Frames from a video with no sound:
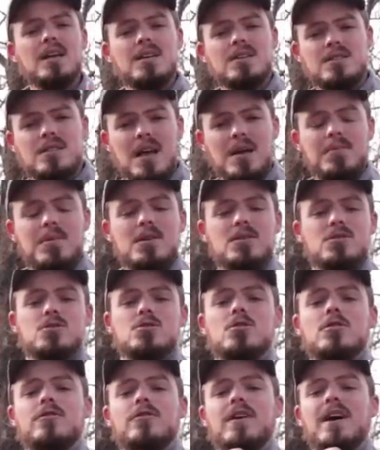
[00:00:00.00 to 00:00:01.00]
Same thing's
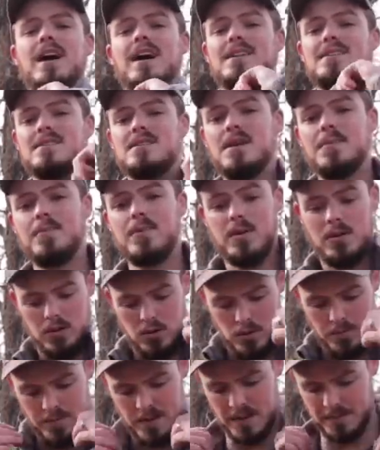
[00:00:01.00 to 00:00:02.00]
true if I unzip it a
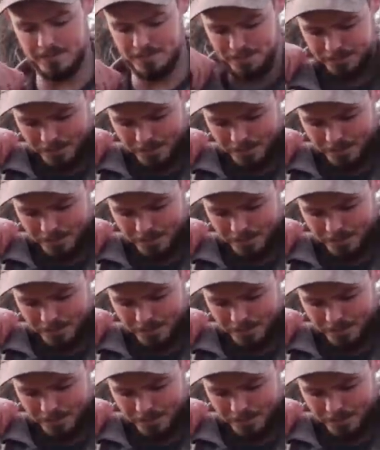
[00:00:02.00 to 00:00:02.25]
little bit.